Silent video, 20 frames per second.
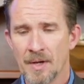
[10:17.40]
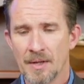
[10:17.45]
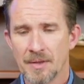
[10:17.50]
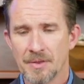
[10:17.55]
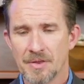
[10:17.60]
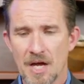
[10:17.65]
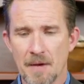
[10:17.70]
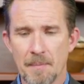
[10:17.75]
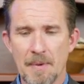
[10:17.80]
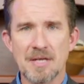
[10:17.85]

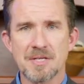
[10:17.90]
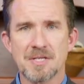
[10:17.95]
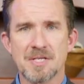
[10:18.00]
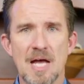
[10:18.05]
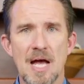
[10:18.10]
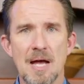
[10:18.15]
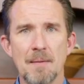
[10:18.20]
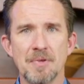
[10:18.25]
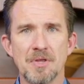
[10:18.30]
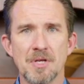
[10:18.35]
Think about
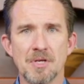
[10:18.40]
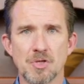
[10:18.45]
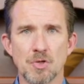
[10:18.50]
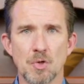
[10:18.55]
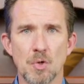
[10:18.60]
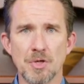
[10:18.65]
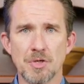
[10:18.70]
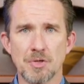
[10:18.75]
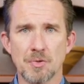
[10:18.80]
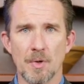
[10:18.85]
Simon the
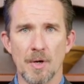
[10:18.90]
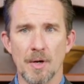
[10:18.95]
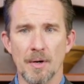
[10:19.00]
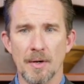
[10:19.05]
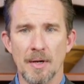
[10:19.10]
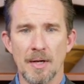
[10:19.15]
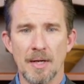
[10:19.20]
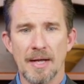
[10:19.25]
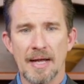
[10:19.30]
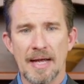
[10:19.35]
sorcerer.
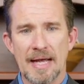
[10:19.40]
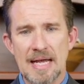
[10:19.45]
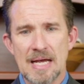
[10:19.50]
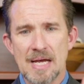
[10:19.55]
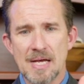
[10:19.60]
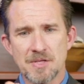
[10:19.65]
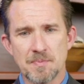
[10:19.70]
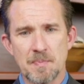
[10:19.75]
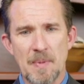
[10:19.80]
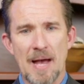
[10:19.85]
He
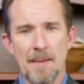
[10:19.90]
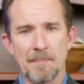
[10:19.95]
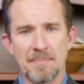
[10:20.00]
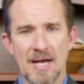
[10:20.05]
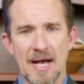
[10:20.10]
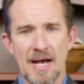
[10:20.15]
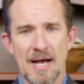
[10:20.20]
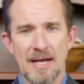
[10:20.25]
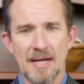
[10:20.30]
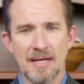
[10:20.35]
is
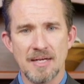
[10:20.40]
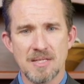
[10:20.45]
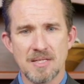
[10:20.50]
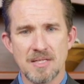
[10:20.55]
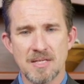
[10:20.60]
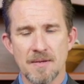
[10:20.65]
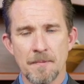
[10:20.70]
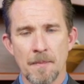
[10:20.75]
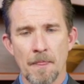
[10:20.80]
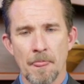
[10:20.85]

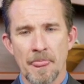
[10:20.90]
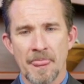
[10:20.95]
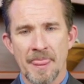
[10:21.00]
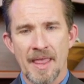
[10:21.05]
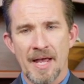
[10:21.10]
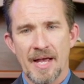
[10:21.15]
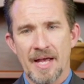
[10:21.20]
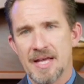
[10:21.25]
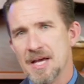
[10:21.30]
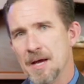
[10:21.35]
baptized
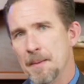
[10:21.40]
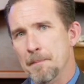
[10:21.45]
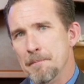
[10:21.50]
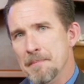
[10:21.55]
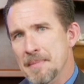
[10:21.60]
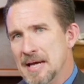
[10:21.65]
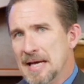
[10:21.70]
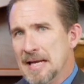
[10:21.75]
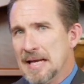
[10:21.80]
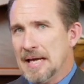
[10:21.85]
he
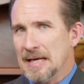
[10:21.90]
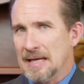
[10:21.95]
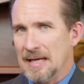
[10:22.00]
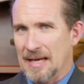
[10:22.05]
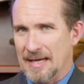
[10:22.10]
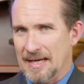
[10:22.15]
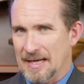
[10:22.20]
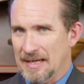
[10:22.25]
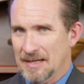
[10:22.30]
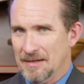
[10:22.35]

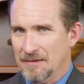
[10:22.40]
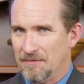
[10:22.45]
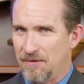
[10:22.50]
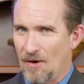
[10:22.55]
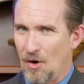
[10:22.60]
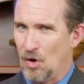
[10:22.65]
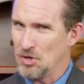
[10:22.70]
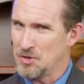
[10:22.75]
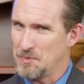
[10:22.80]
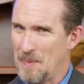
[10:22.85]
immediately
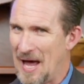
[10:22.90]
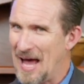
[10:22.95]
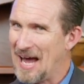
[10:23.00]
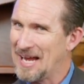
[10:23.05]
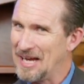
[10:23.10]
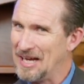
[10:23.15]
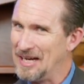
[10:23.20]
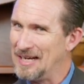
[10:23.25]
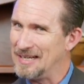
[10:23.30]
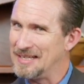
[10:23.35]
falls
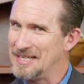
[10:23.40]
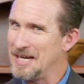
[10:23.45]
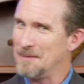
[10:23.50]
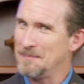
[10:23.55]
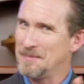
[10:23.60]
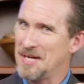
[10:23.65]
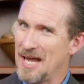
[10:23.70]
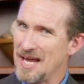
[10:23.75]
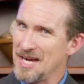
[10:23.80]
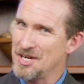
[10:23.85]
back into
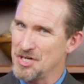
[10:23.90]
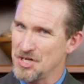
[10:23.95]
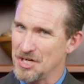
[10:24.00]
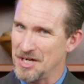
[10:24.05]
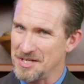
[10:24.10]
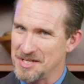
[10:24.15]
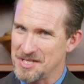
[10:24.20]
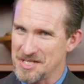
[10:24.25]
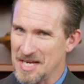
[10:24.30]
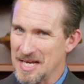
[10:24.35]
temptation
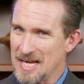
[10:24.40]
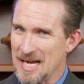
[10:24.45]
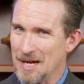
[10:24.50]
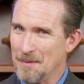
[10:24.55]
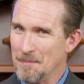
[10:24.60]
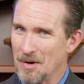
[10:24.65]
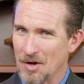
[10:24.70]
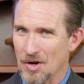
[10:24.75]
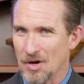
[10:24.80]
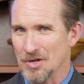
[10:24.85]
and
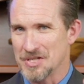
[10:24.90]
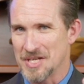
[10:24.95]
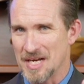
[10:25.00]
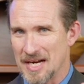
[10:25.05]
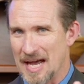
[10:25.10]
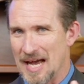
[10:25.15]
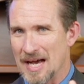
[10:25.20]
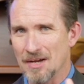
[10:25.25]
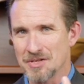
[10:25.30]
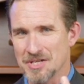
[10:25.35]
sin because he
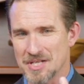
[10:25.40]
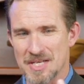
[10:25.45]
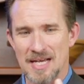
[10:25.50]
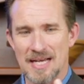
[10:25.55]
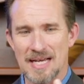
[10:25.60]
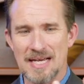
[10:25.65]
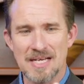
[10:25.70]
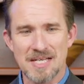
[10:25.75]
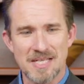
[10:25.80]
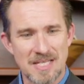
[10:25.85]
now
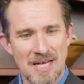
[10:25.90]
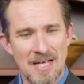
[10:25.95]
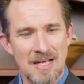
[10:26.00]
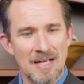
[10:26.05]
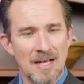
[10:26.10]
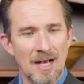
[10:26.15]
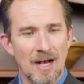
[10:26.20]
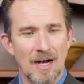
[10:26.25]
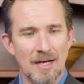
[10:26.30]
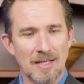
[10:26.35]
sees,
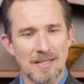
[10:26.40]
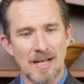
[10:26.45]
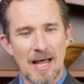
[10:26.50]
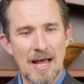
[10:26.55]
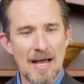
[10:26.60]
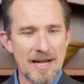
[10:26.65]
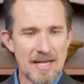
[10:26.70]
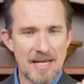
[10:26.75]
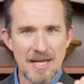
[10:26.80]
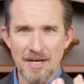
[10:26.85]

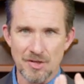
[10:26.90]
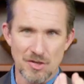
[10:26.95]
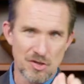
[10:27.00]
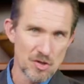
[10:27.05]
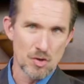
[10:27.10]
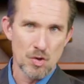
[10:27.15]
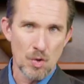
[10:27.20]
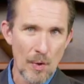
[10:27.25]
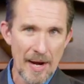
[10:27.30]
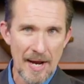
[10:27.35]
unlike his
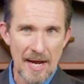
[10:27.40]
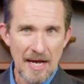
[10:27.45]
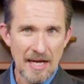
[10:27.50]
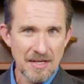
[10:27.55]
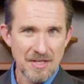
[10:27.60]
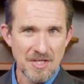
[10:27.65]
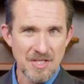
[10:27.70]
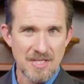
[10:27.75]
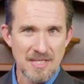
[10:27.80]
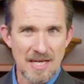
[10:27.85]

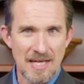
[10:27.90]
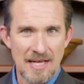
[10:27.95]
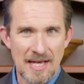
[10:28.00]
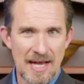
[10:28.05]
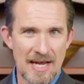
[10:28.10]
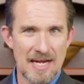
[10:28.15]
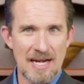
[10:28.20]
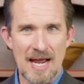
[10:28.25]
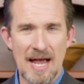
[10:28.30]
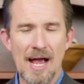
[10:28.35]
tricks,
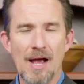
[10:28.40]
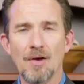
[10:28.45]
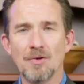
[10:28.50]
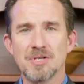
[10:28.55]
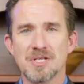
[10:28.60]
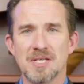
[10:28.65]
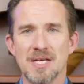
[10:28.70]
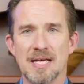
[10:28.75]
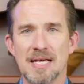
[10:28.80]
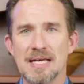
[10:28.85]
he now
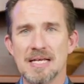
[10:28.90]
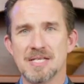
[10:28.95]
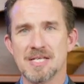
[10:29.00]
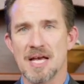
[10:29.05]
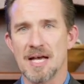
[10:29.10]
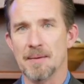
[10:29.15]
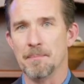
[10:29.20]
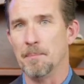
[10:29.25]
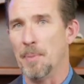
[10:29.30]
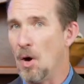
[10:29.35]
sees
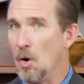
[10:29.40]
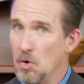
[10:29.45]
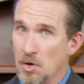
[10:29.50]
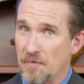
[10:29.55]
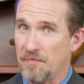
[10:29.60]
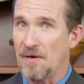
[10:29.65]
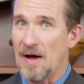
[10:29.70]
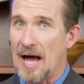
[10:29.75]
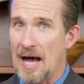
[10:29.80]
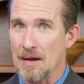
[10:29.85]
a bona
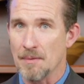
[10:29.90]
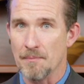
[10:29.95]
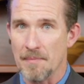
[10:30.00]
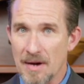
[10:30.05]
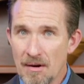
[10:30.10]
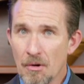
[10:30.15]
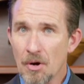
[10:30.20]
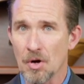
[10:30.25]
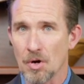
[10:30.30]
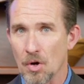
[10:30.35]
fide
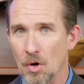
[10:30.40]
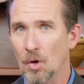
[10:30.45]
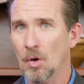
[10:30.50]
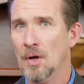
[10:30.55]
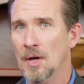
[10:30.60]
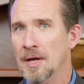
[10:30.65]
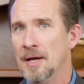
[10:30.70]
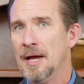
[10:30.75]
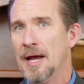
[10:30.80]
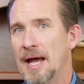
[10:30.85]
miracle
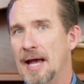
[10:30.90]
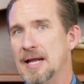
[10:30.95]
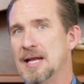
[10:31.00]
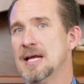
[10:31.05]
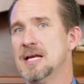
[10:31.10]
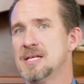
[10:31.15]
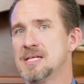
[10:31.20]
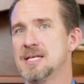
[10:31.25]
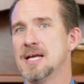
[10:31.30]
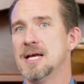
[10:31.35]
and
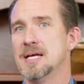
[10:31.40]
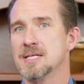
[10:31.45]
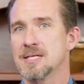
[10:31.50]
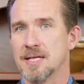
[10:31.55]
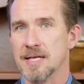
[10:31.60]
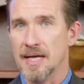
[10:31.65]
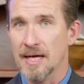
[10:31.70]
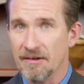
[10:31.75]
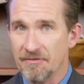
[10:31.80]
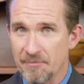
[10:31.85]
he says,
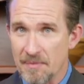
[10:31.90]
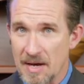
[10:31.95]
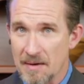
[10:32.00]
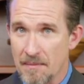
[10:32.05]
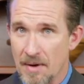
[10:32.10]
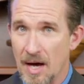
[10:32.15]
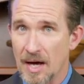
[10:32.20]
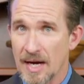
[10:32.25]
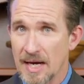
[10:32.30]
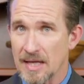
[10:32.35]
Give me
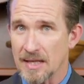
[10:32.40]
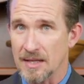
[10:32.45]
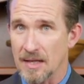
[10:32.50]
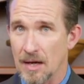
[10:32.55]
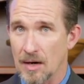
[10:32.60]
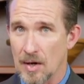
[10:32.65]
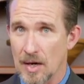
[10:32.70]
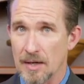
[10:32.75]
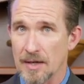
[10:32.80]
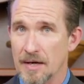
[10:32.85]
money,
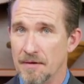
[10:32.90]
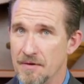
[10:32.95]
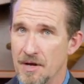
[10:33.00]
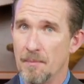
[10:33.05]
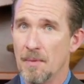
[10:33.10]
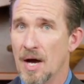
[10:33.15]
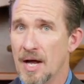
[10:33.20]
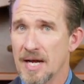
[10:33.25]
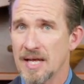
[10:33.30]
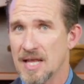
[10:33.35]
or I'll give you
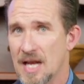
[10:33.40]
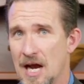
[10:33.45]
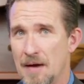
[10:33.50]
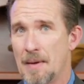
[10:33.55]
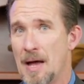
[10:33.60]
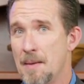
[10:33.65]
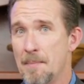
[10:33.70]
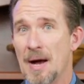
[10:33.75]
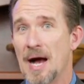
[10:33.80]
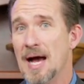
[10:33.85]
money that I
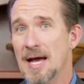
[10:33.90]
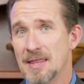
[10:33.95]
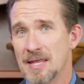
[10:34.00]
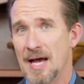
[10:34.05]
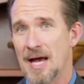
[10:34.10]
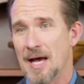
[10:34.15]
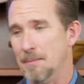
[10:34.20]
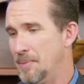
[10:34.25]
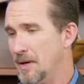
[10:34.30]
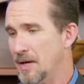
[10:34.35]
may buy
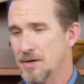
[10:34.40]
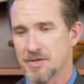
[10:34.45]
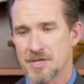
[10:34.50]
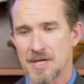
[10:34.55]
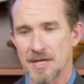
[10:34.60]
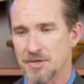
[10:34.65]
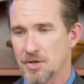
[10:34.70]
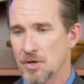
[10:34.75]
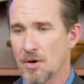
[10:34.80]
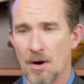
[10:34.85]
that. And Peter
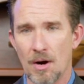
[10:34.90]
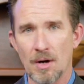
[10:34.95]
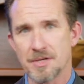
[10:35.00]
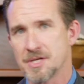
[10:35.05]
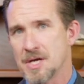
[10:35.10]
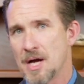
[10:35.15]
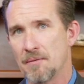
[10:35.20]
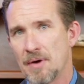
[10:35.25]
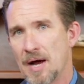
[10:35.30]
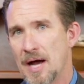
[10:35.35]
says, Your heart's
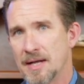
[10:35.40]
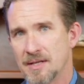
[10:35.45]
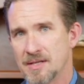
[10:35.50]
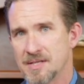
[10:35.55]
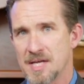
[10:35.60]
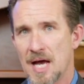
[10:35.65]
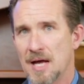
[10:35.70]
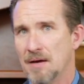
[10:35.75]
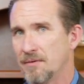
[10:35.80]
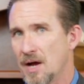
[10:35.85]
not right in the
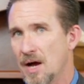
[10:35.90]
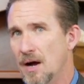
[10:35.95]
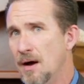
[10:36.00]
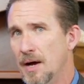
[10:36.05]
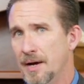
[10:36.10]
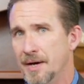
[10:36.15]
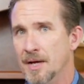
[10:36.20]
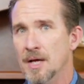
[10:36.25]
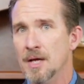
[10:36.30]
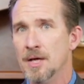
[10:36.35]
sight of
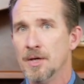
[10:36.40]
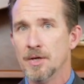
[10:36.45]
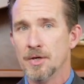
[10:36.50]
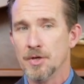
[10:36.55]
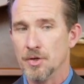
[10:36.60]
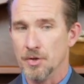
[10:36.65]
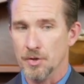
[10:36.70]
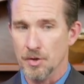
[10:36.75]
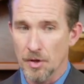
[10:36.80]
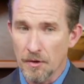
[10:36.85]
God.
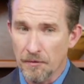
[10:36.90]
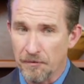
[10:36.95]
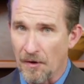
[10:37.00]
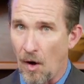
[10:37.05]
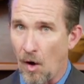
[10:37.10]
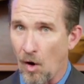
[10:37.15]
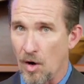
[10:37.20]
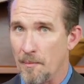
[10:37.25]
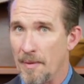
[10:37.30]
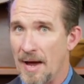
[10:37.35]
You've
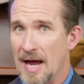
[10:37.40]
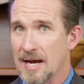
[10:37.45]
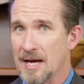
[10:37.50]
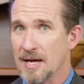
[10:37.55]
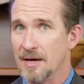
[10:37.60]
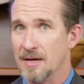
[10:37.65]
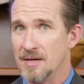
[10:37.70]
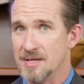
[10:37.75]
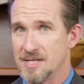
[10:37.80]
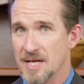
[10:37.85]
fallen back
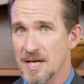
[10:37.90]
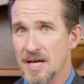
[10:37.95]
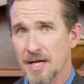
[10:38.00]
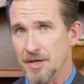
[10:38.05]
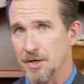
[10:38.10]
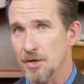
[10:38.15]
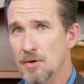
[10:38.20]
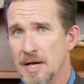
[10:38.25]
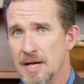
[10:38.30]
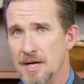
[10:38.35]
into sin.
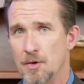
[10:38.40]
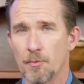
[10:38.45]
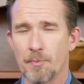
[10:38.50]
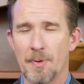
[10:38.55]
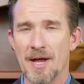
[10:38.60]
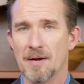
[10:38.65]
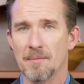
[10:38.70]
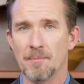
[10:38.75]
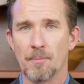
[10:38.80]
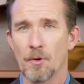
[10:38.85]
You need to
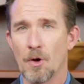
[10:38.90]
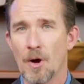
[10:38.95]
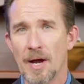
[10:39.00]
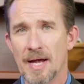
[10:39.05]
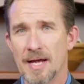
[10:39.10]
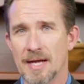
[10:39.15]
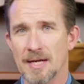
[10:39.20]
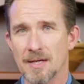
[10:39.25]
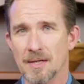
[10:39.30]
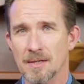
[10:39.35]
repent and
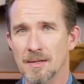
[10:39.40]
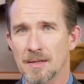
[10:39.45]
pray.